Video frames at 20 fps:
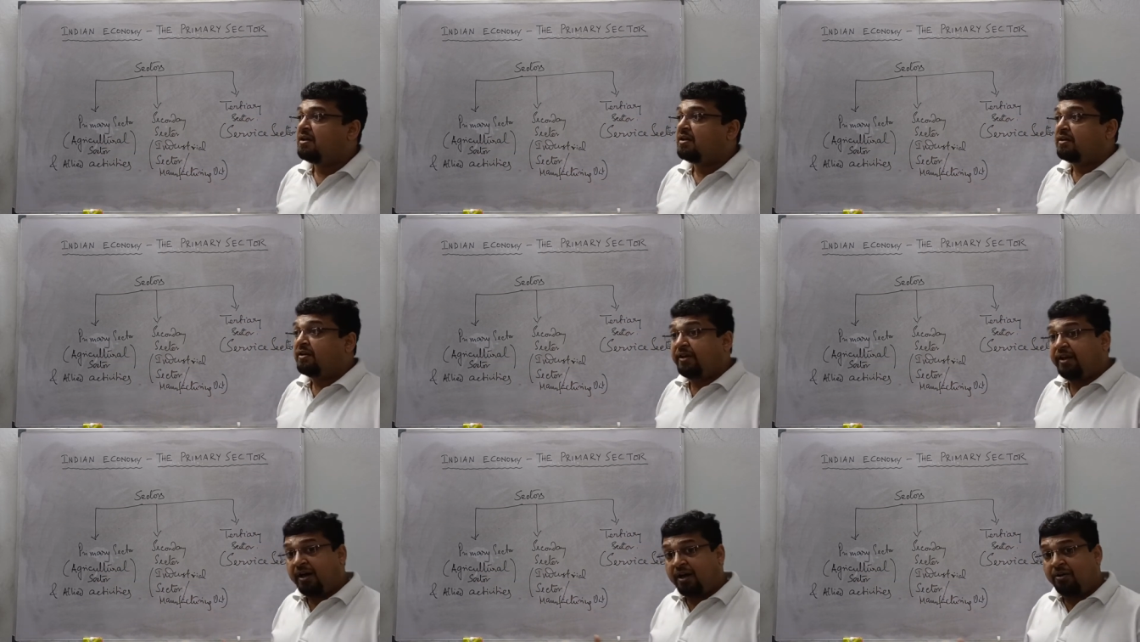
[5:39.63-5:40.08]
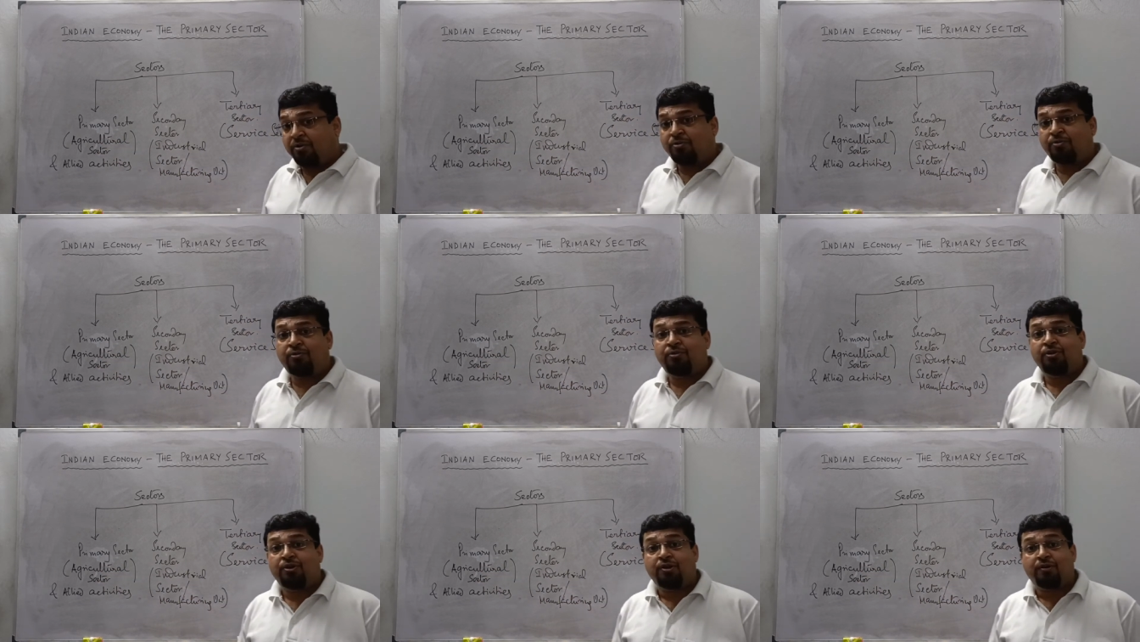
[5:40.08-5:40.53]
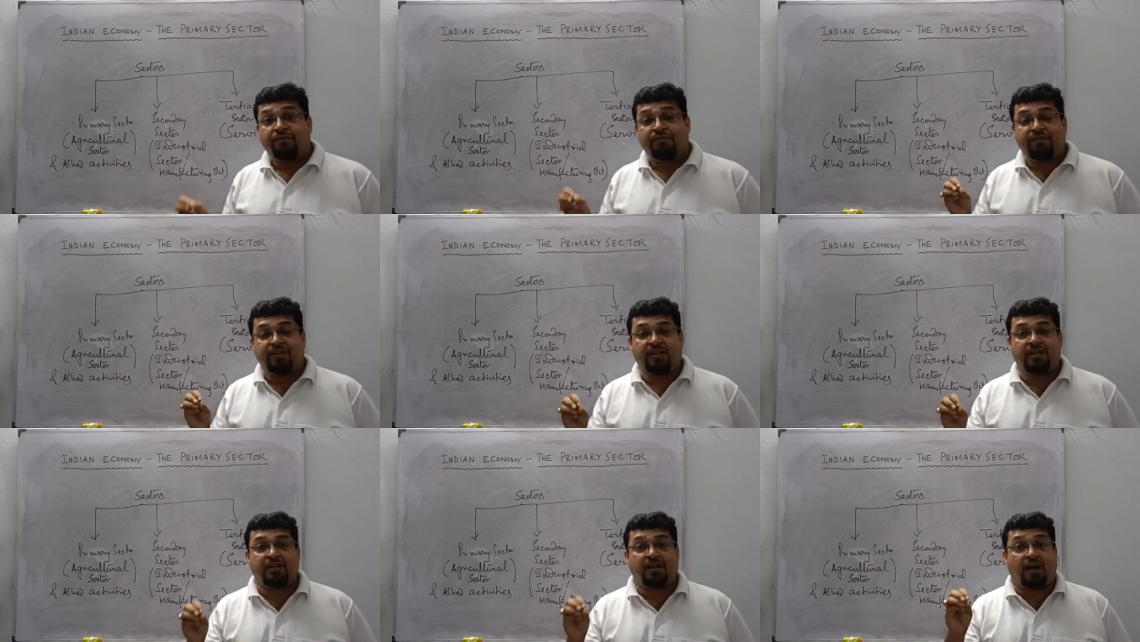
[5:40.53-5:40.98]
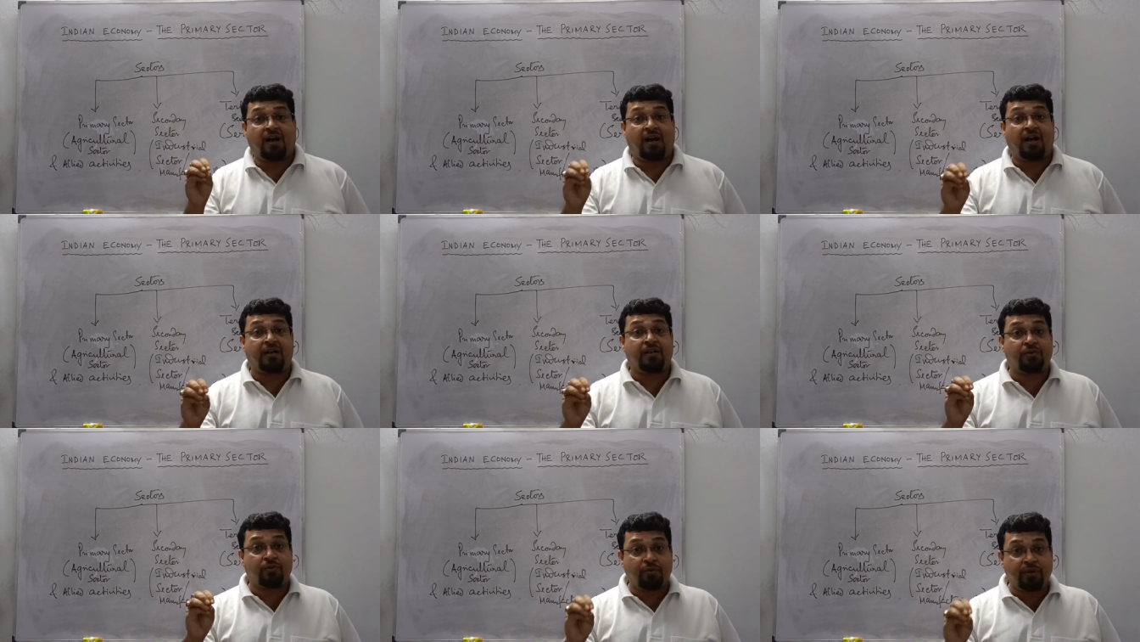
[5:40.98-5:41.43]
Now we
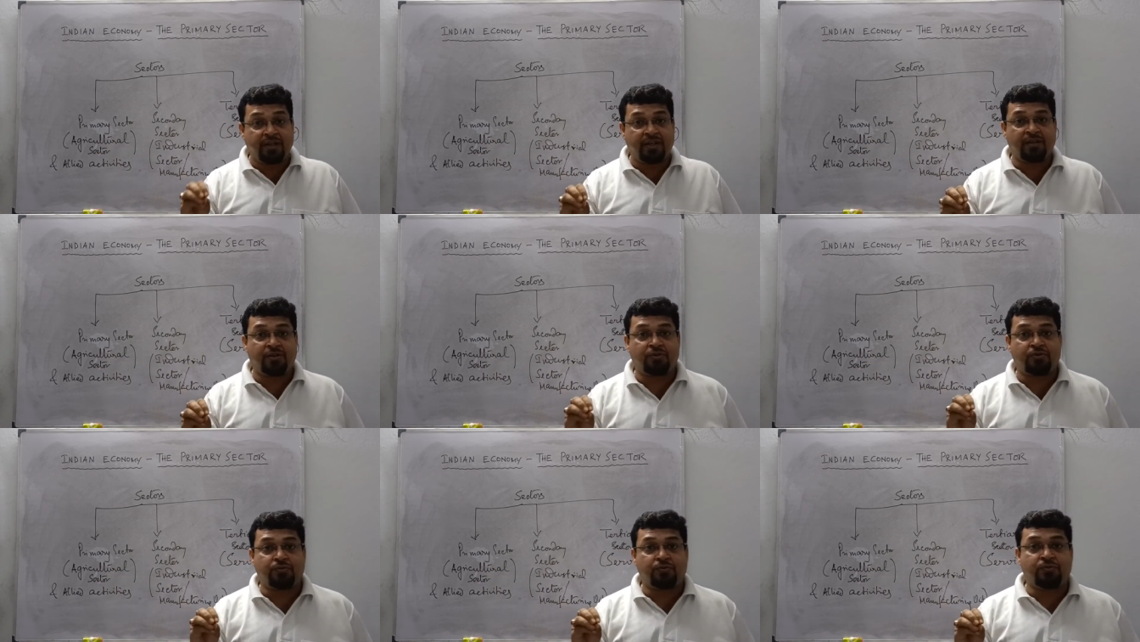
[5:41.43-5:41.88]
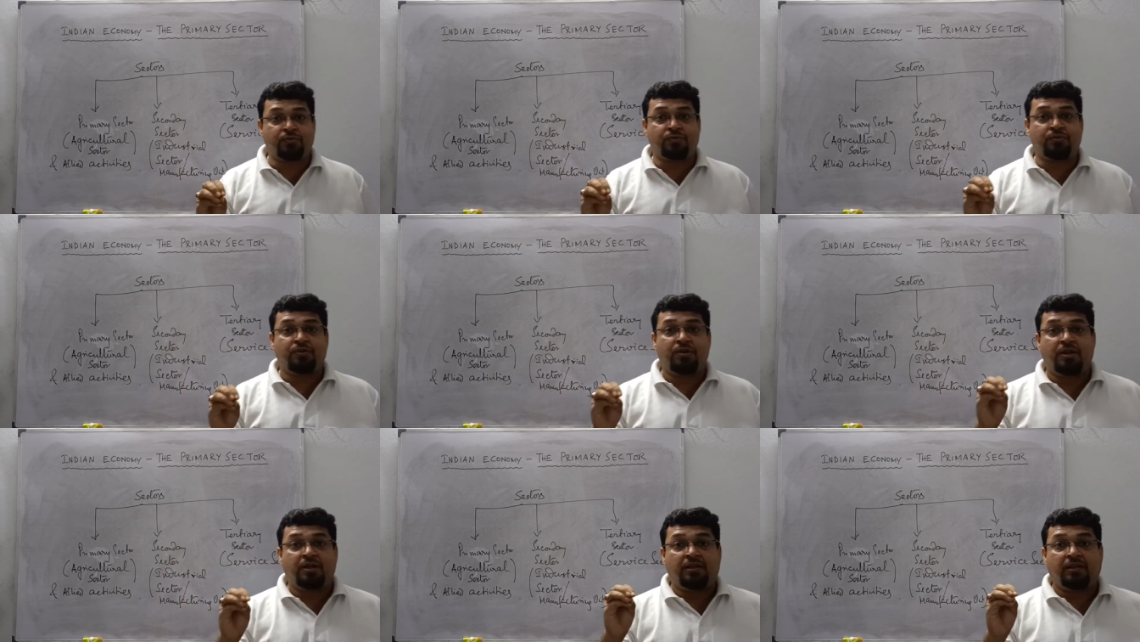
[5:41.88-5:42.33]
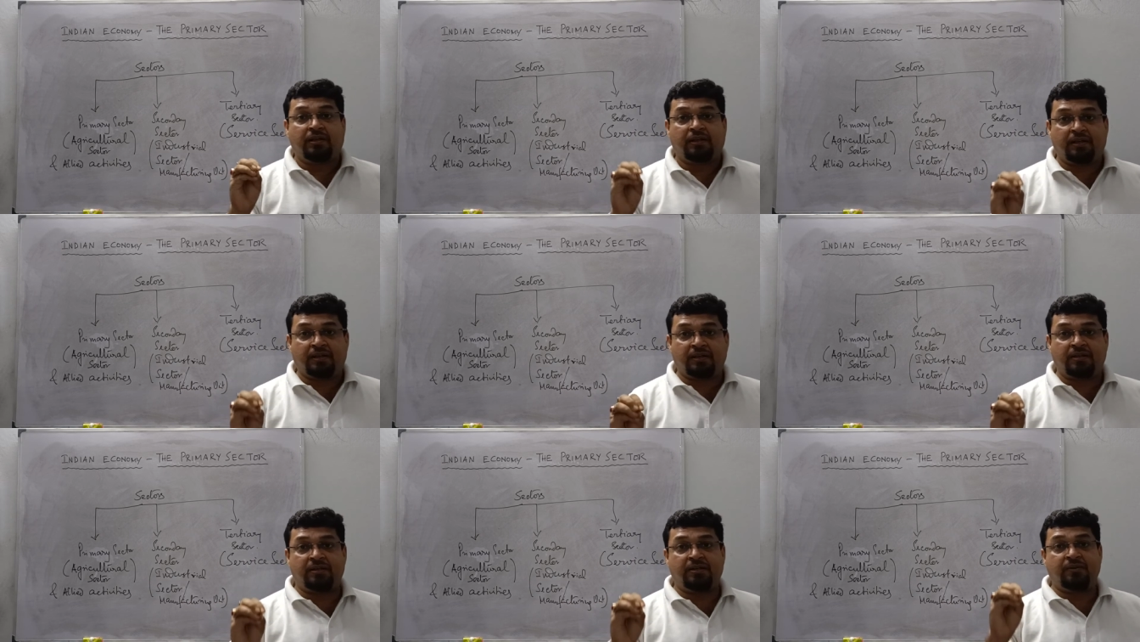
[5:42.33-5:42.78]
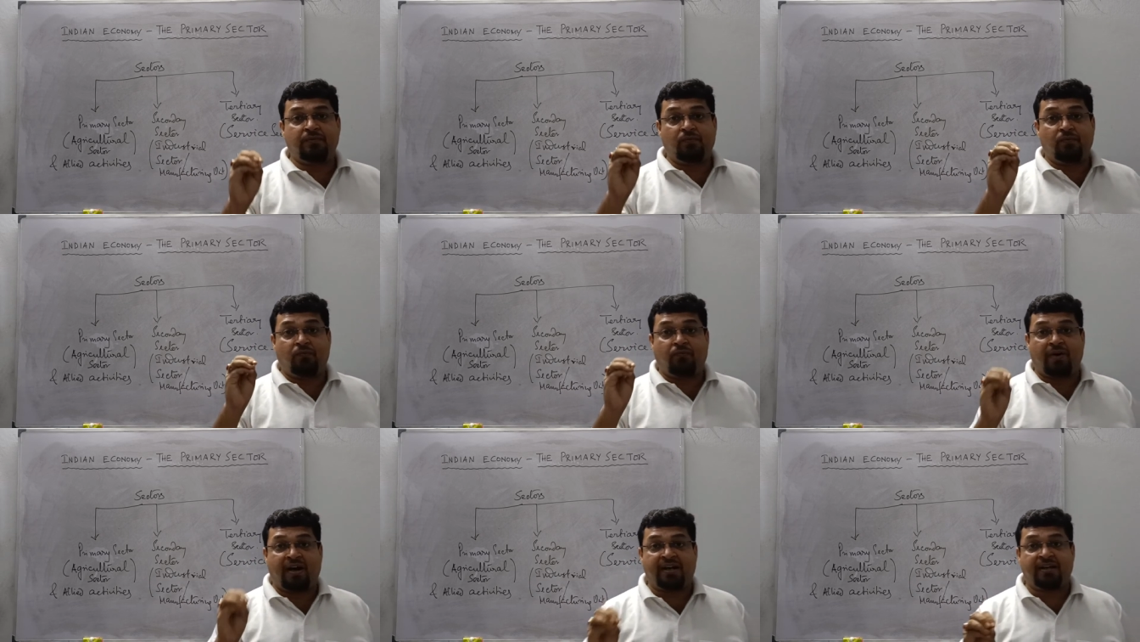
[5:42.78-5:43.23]
are going to
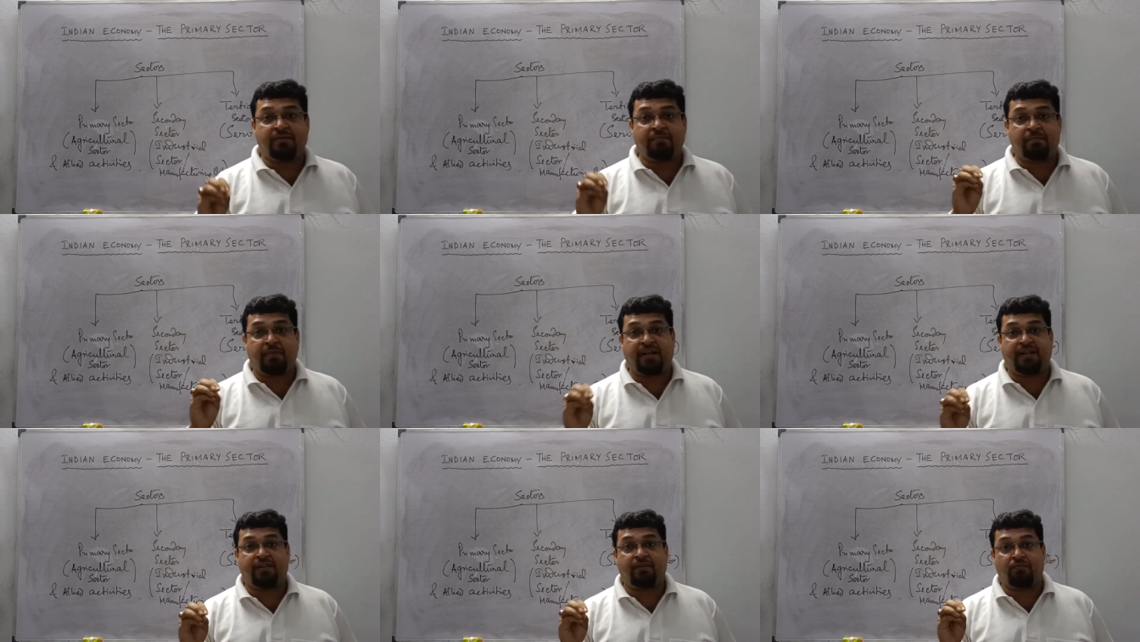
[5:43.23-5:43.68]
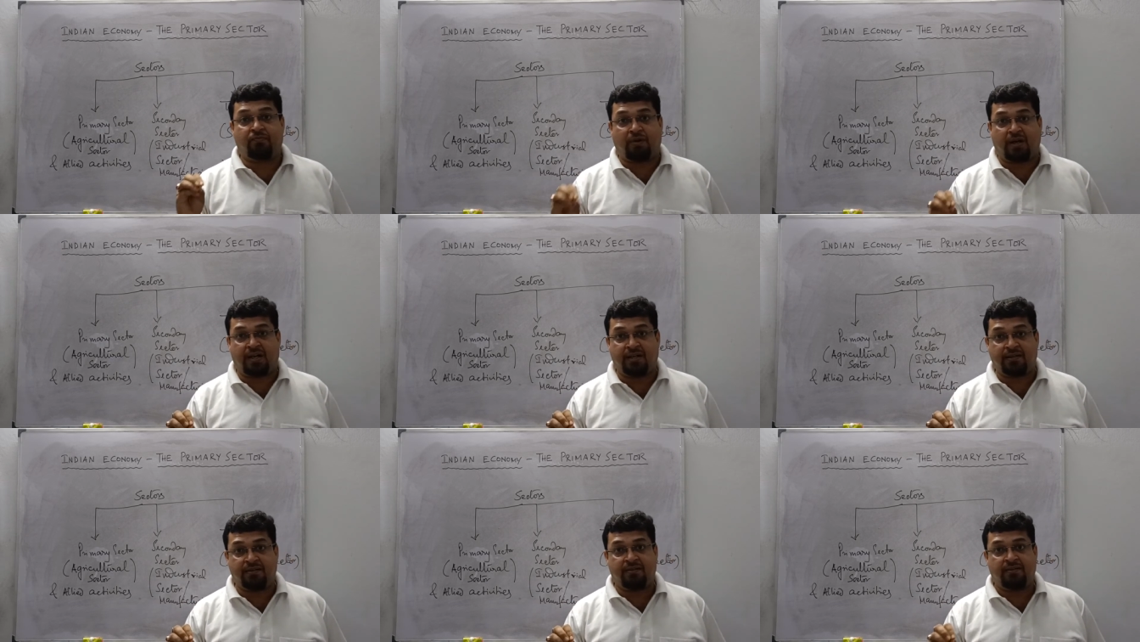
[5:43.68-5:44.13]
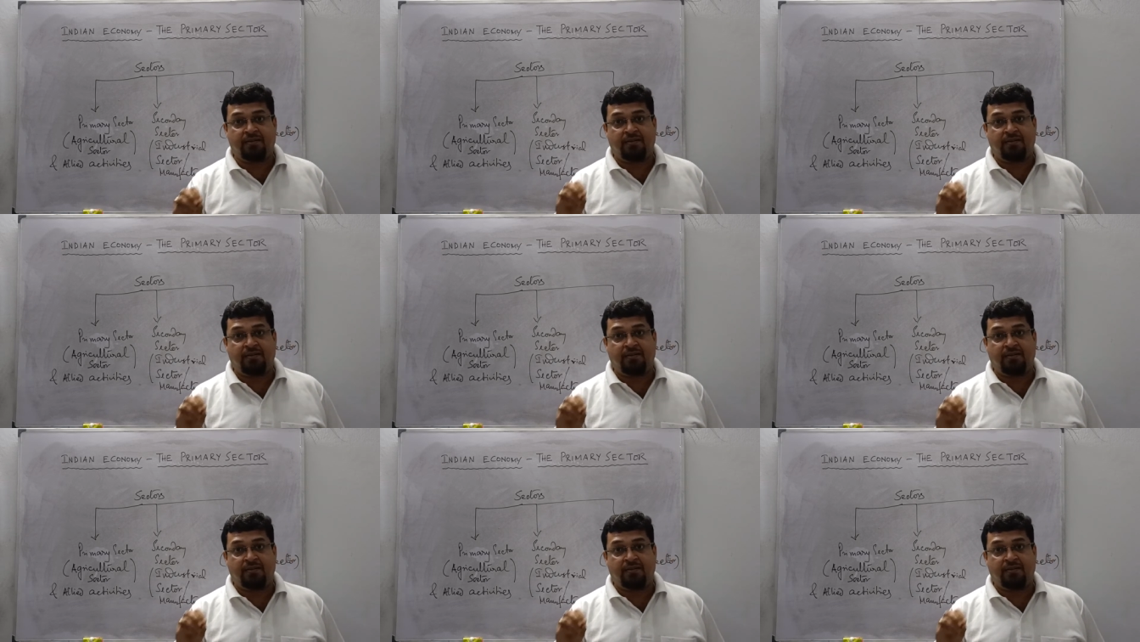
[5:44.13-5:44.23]
learn one by one.